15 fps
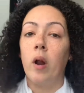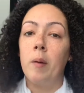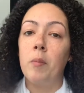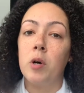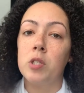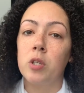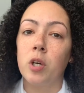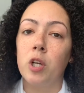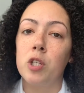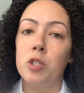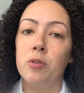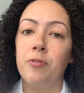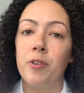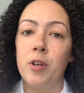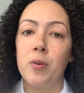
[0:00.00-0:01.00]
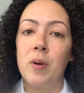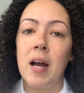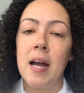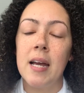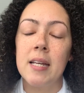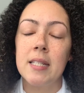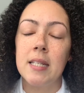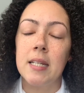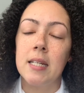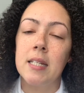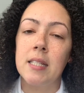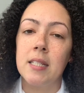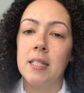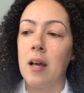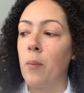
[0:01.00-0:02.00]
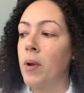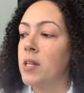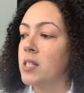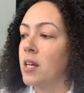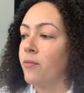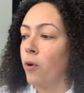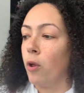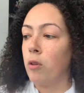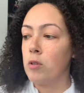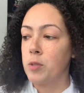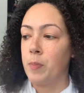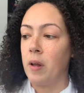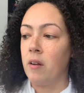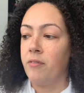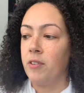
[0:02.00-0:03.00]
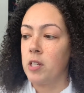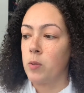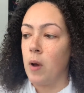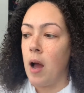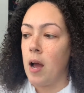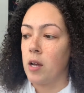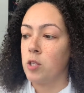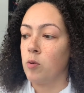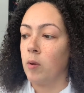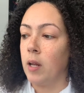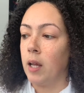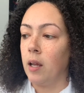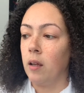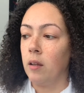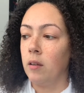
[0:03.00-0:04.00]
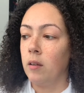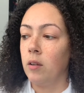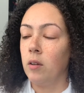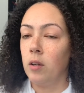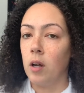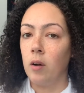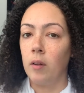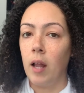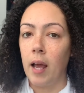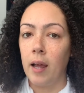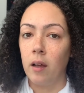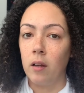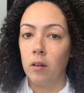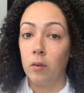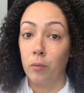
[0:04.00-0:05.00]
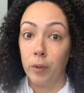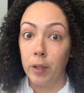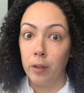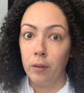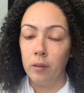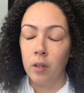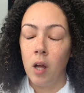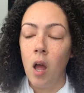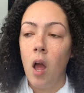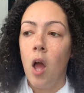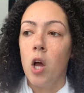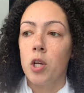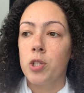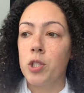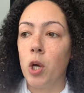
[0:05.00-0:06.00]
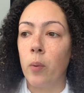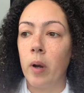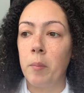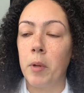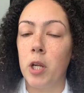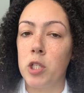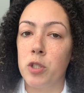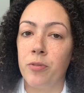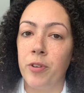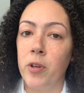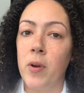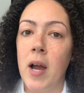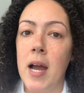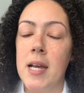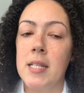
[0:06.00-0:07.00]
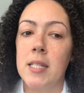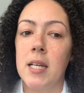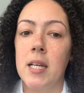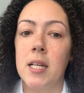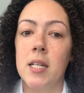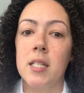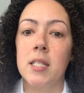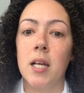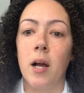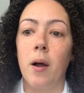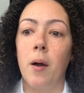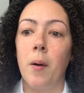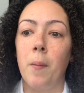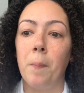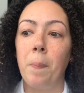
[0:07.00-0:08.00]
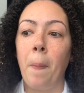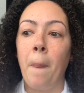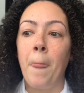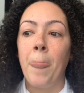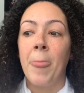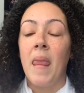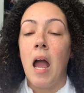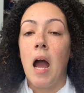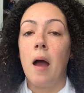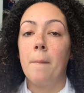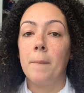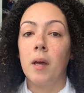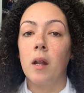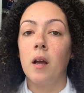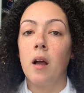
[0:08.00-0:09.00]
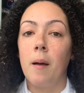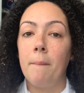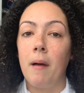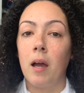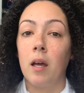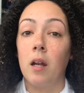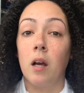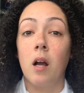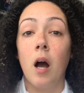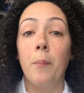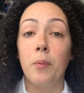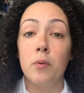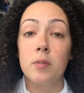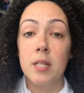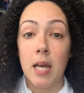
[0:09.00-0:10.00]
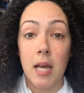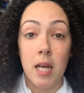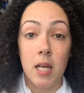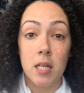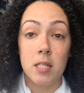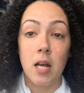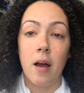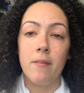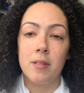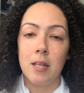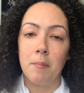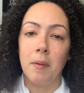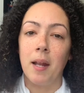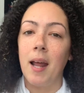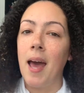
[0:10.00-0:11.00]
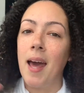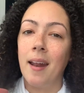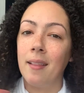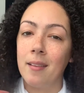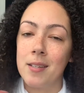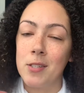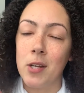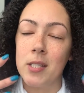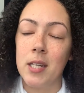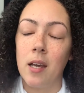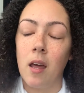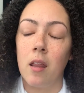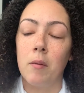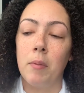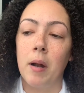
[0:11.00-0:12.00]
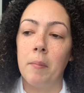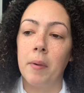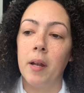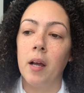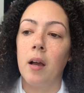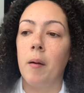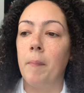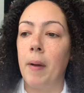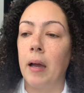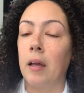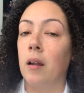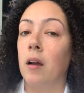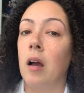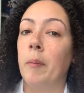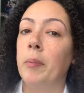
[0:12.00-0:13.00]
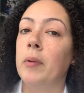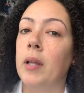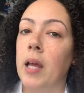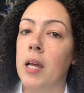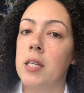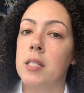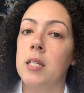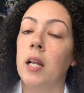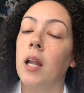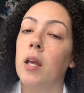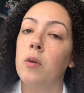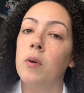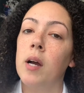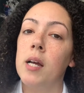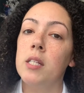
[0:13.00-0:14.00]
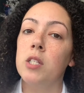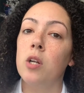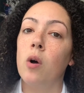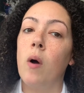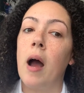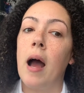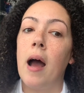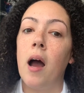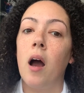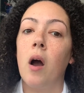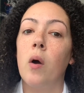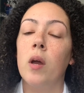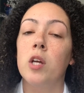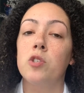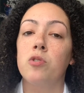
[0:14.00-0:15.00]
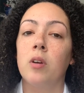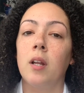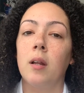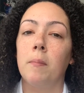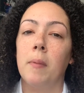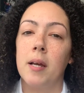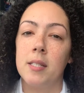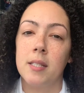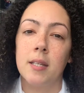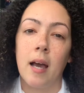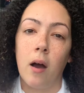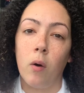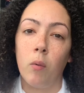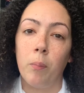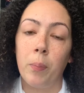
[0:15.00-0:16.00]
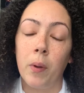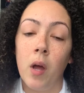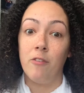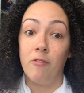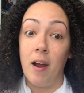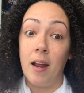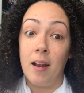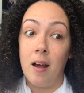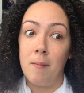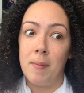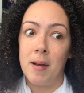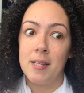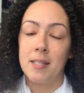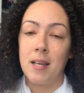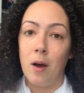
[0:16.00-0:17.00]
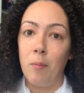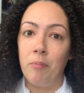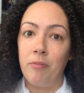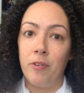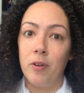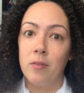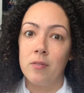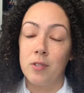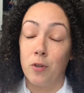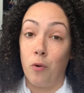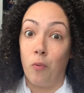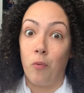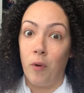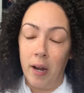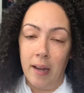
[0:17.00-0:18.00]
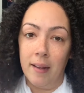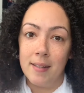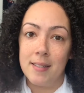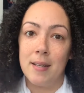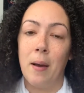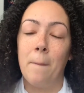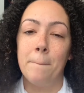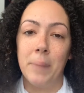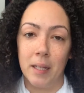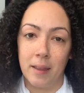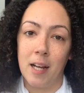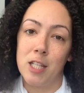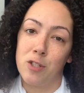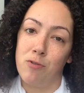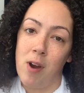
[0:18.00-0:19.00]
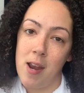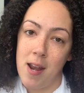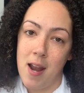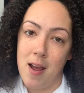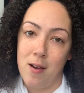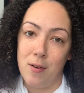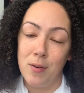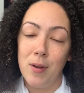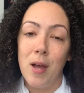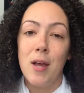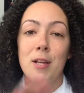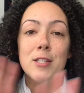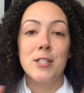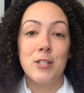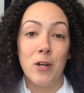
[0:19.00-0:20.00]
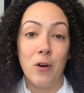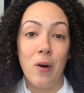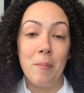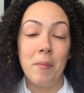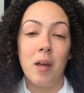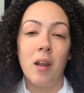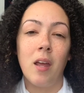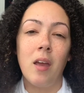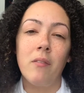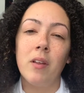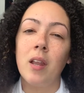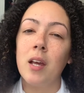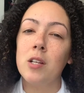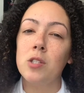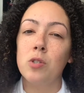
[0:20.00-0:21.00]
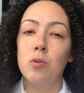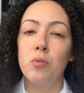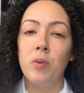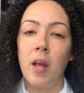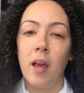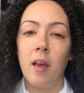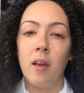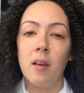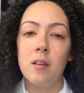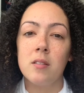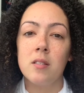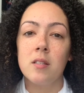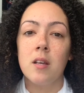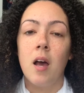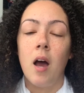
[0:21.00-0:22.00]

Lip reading: I'm also gonna do for you guys is I wanna see if all those benefits were actually, you know, like real. So what I'm gonna do for you guys is I'm gonna come back in a couple days. Obviously, I'm gonna edit this all together, but I'm gonna come back in a couple days to let you guys know how it treated my scalp. Right now, my scalp feels great, but that's right now. So I'm gonna give it like 2 days,